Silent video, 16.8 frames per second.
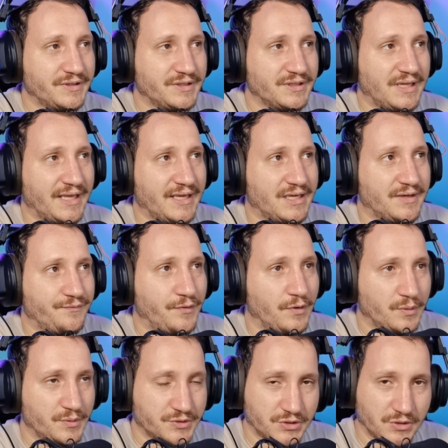even like
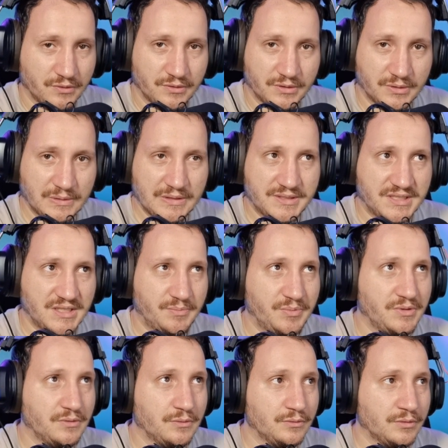focus on the
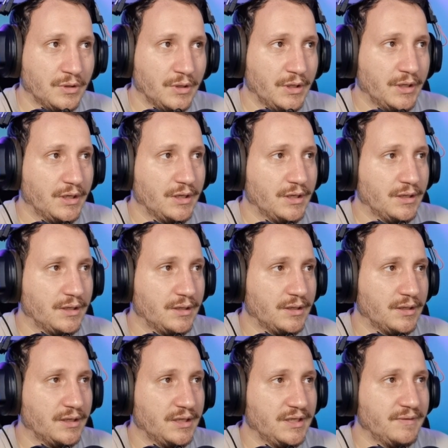CPU,
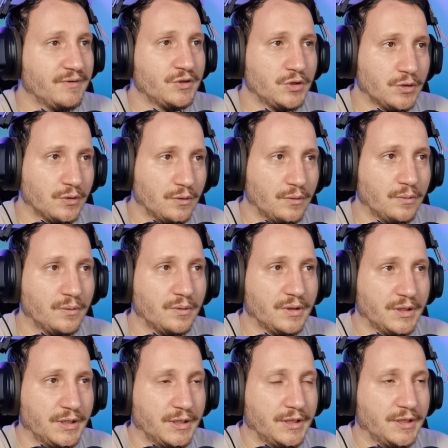even though